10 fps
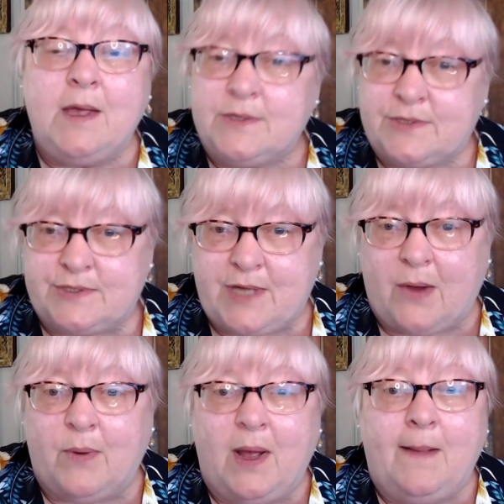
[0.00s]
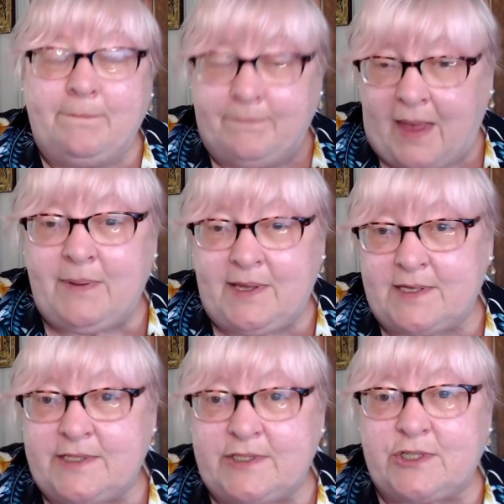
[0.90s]
So maybe
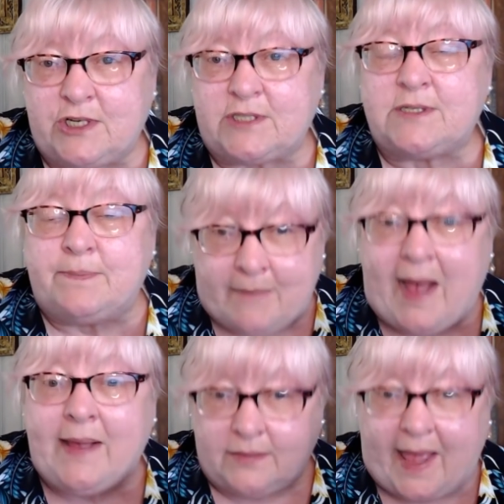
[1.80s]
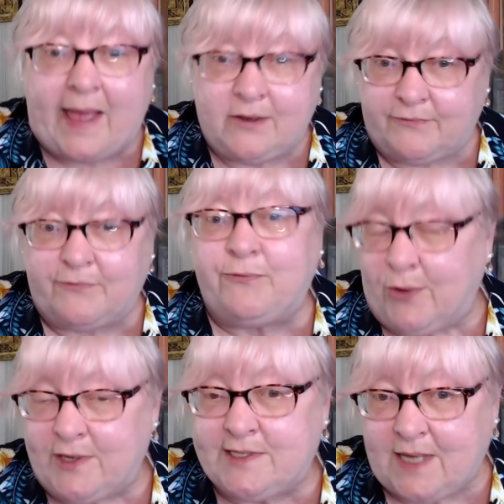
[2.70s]
this is just my lack of
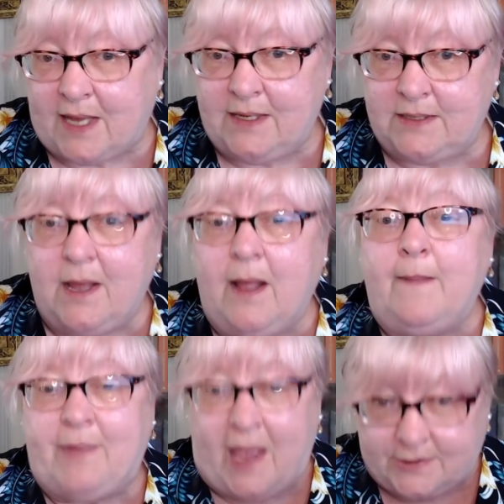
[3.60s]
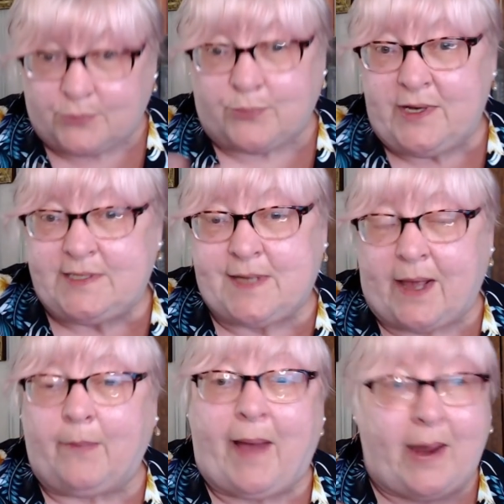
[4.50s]
foresight. As a resale
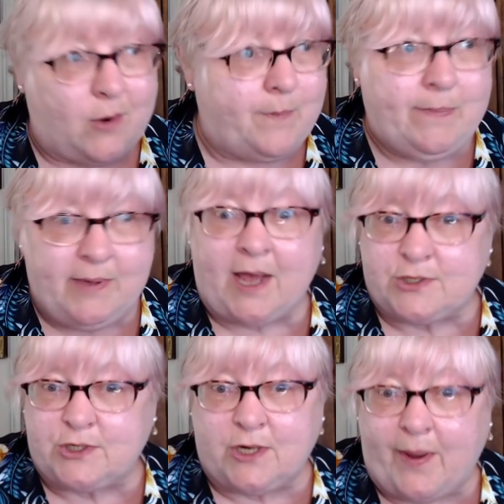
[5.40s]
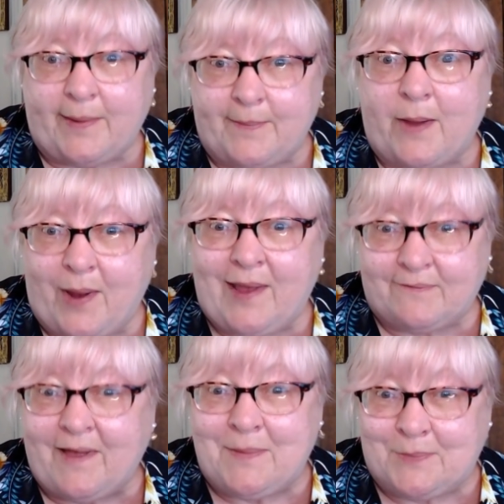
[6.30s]
buyer, maybe I should go out of my way to
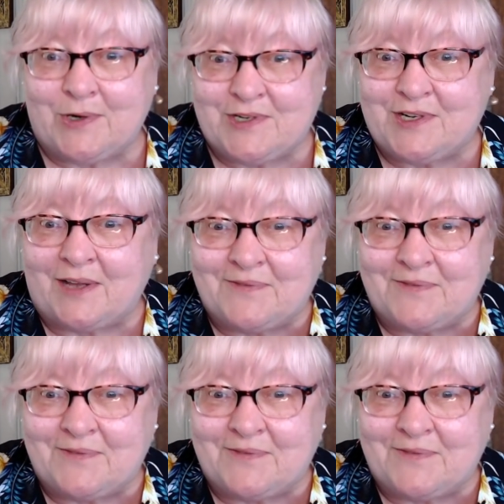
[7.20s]
find more shelf